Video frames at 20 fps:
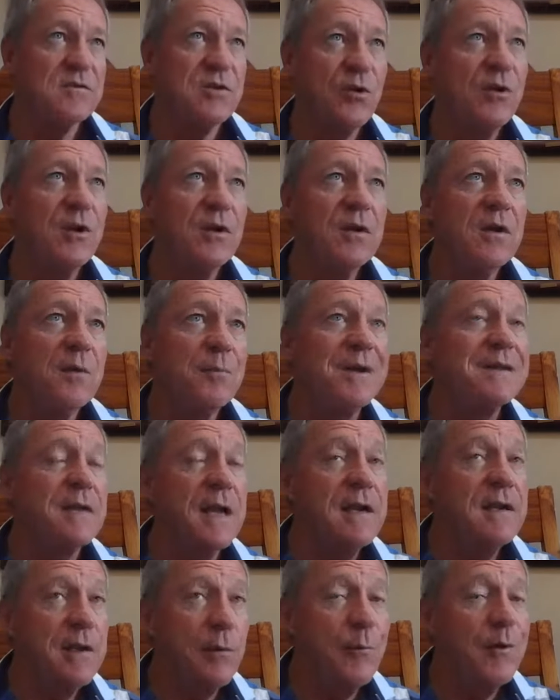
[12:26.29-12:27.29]
Then
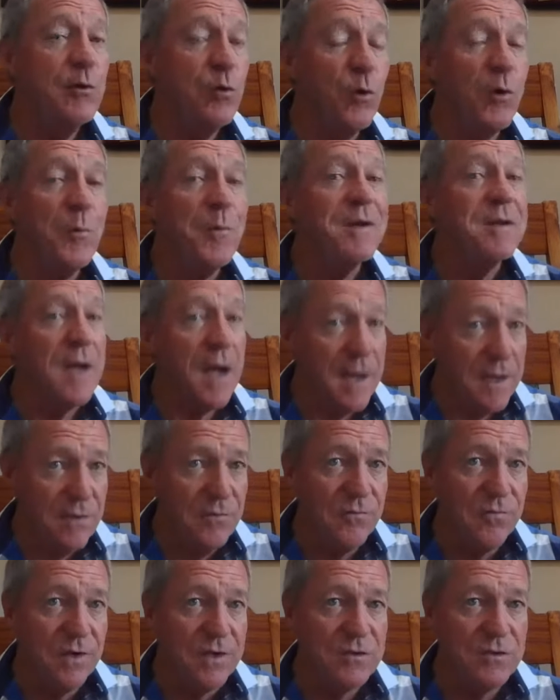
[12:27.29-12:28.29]
we're talking about high
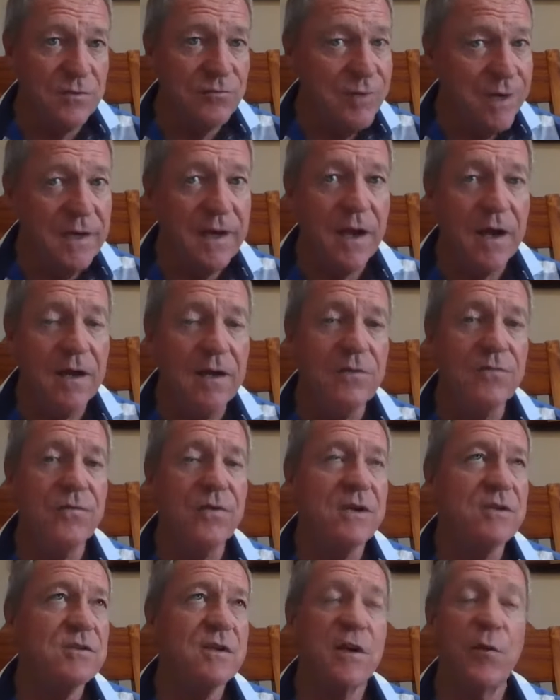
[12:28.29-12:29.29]
inflation, really high
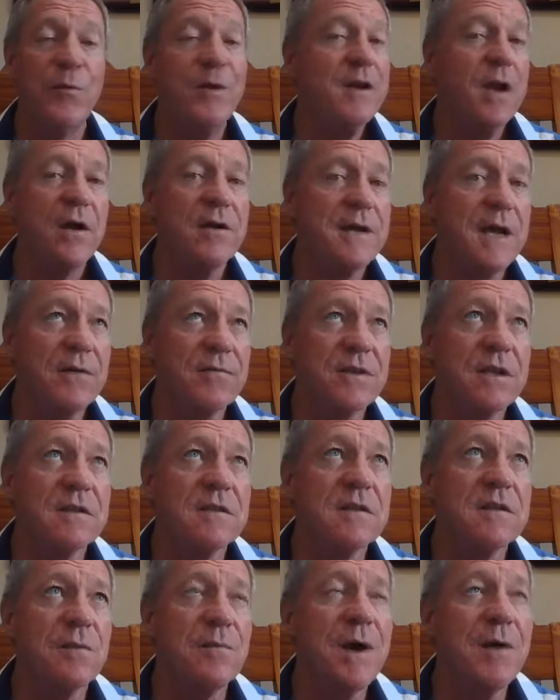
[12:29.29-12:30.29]
inflation, and we don't have that
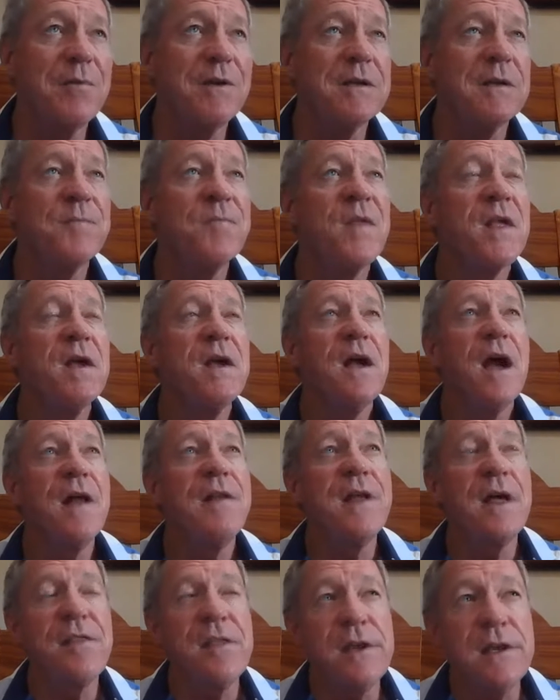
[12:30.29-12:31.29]
at the moment.
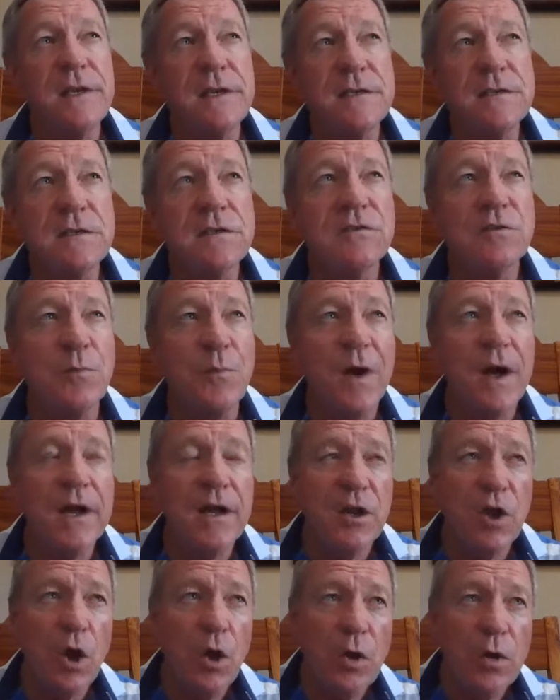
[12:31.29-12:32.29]
Another reason to buy
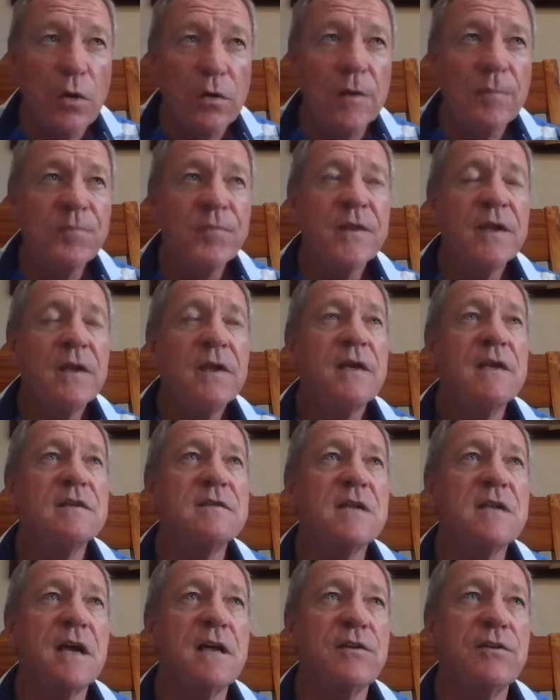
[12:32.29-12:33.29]
gold
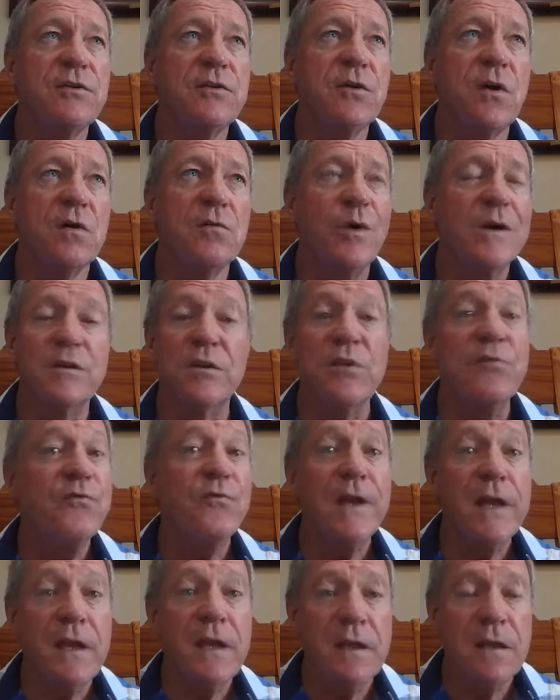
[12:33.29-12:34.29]
is that you want to
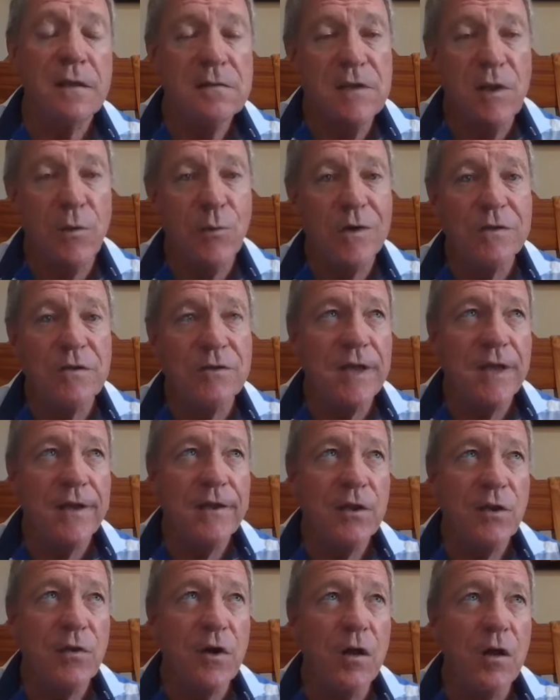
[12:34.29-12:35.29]
flee. You want to
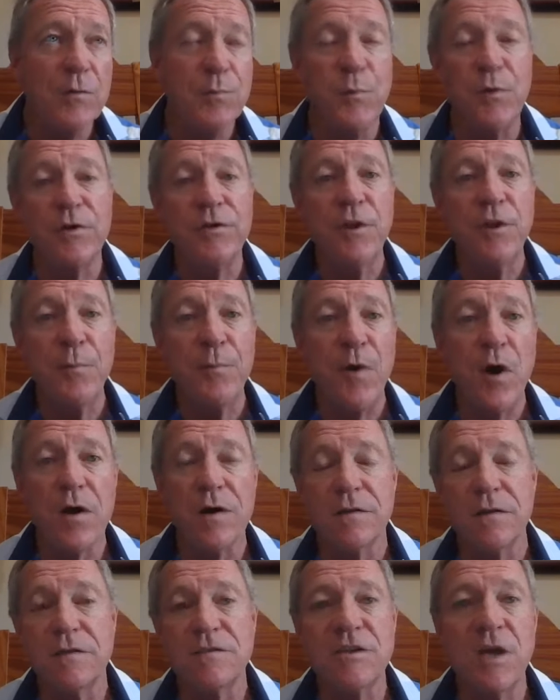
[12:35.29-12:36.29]
take your gold, put it in your
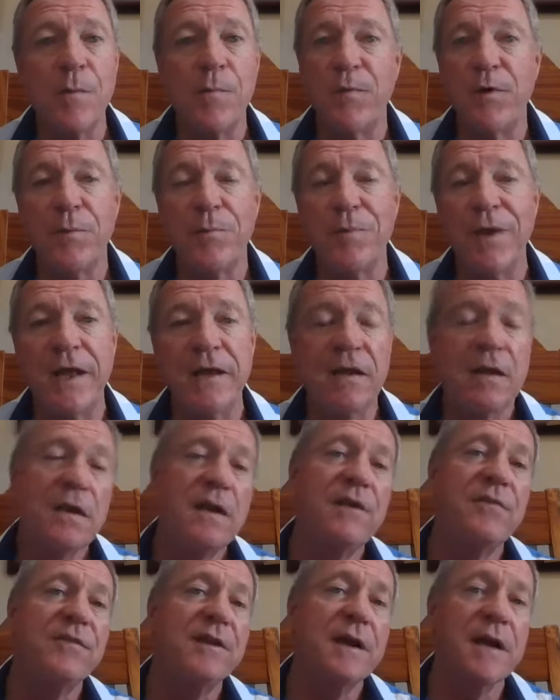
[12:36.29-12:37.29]
pocket, and jump on a plane and
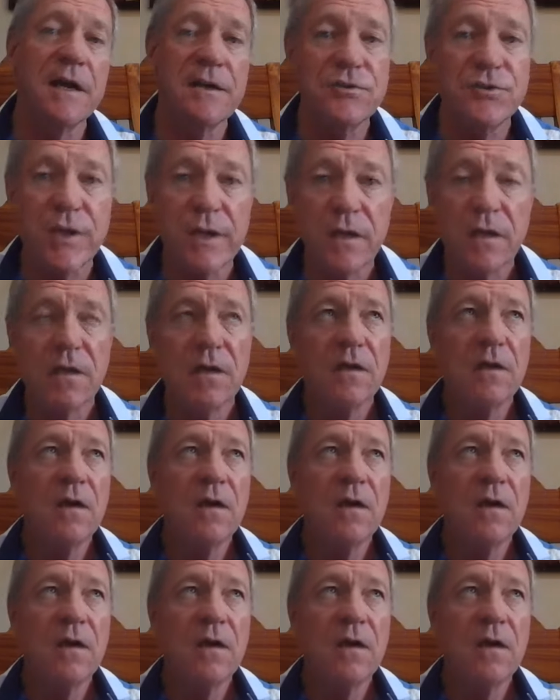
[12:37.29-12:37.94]
leave the country.